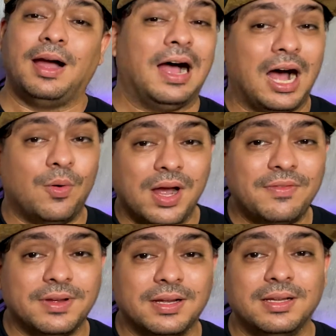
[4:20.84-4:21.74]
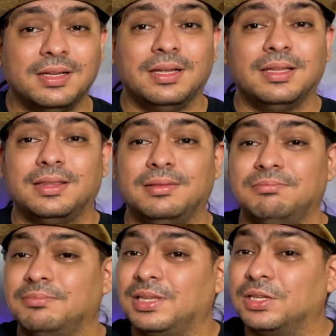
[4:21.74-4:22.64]
However,
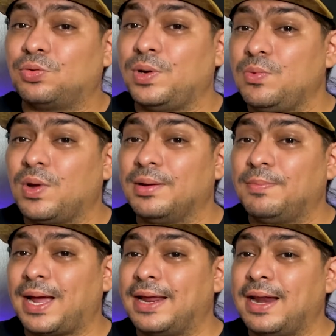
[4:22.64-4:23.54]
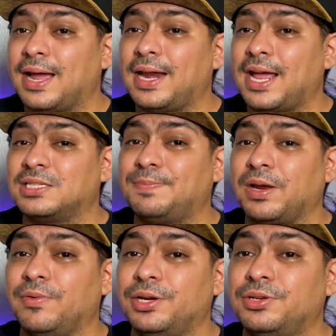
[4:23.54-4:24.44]
the 21:9
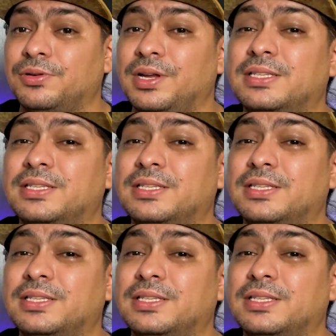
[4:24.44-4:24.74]
aspect ratio